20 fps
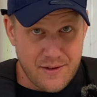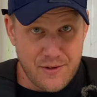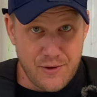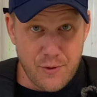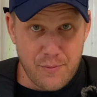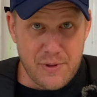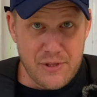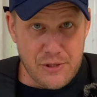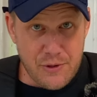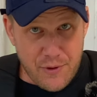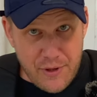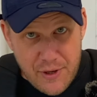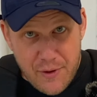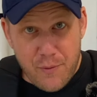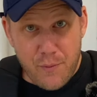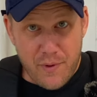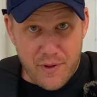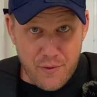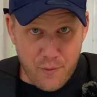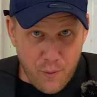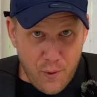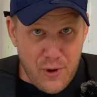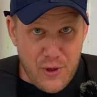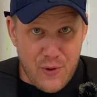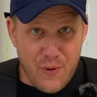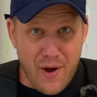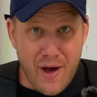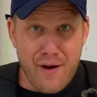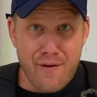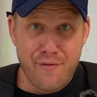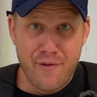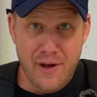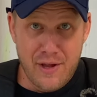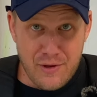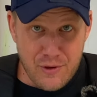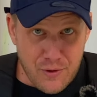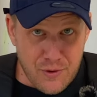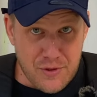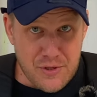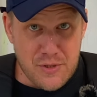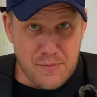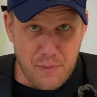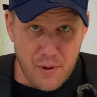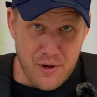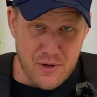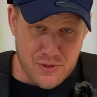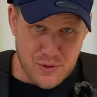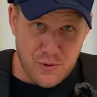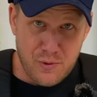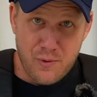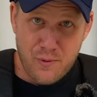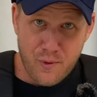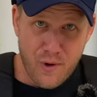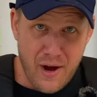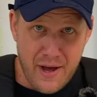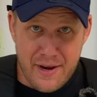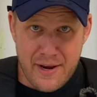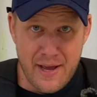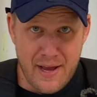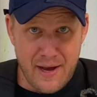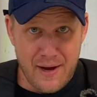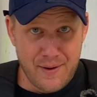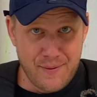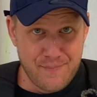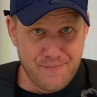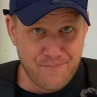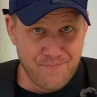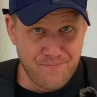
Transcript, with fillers: You'll be doing it with what you have at your disposal right now.